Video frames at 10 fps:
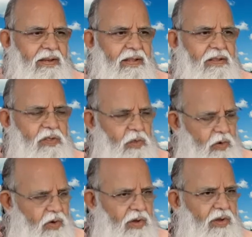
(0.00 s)

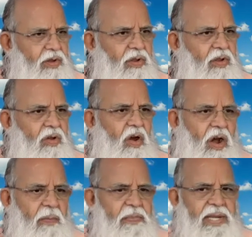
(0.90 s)
So,
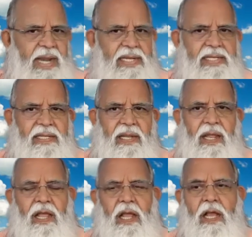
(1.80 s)
objects
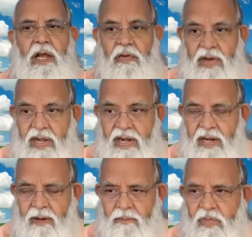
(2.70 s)
cover
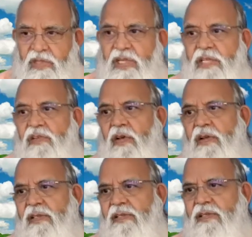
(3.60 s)
the sense
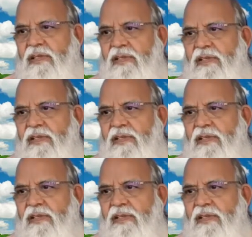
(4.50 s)
organs.